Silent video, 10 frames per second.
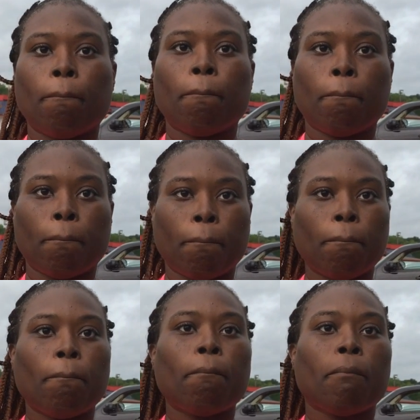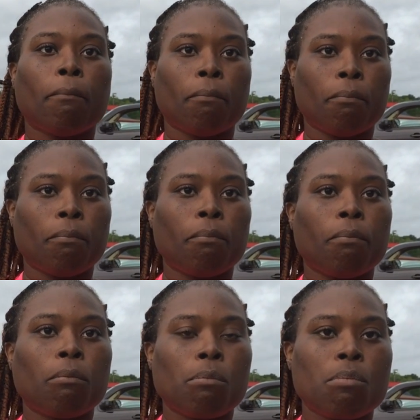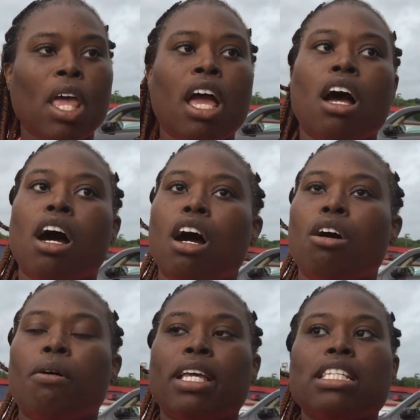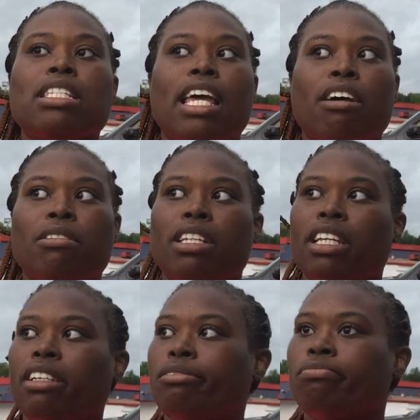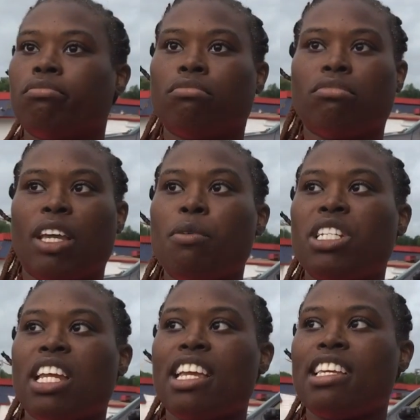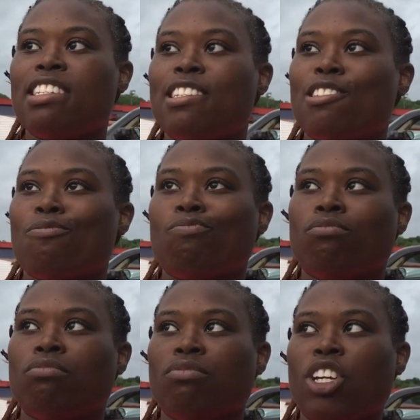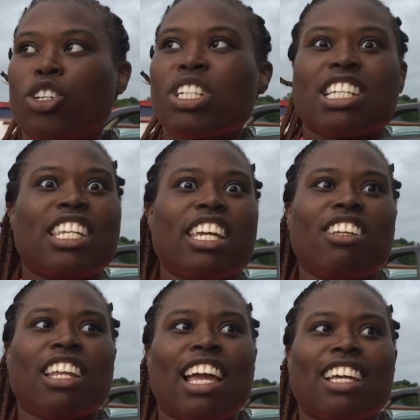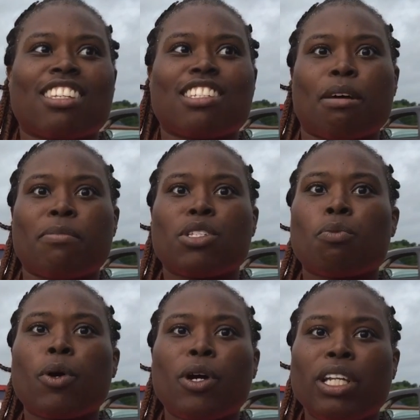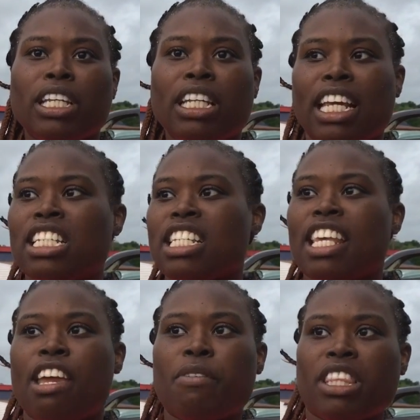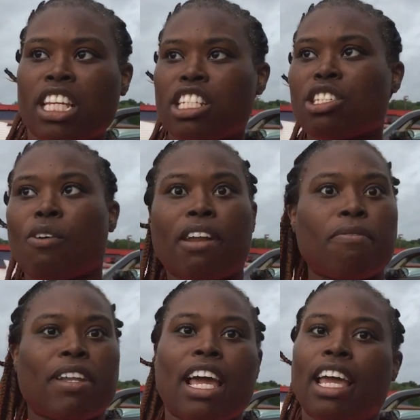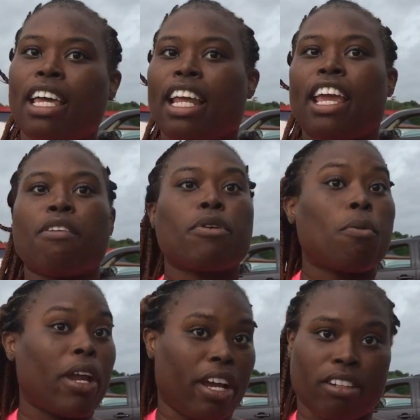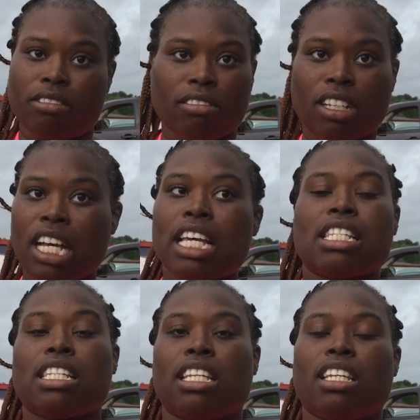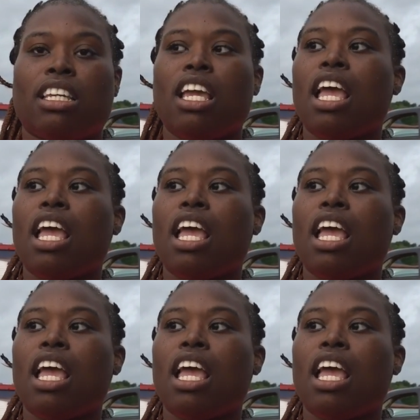What did it sound like, feel like? Oh, it sounded, it was just, you could just hear like some swirling and just everything just started flying everywhere, constantly.